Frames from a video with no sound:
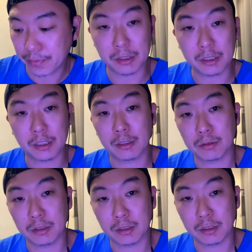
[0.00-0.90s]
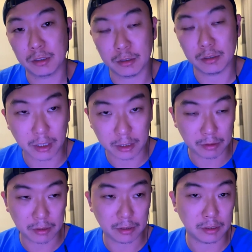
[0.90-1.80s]
sharing with you my
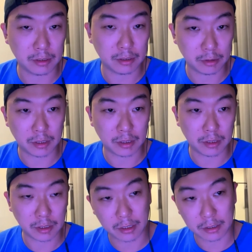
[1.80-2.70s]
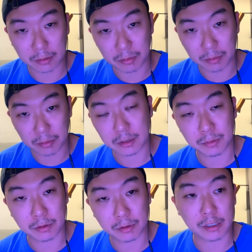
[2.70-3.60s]
experiences as well as my
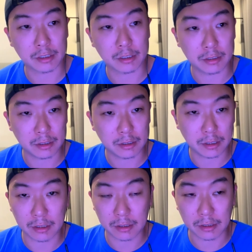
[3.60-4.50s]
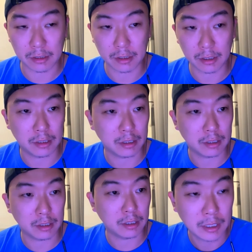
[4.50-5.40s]
inspirations, and yeah, and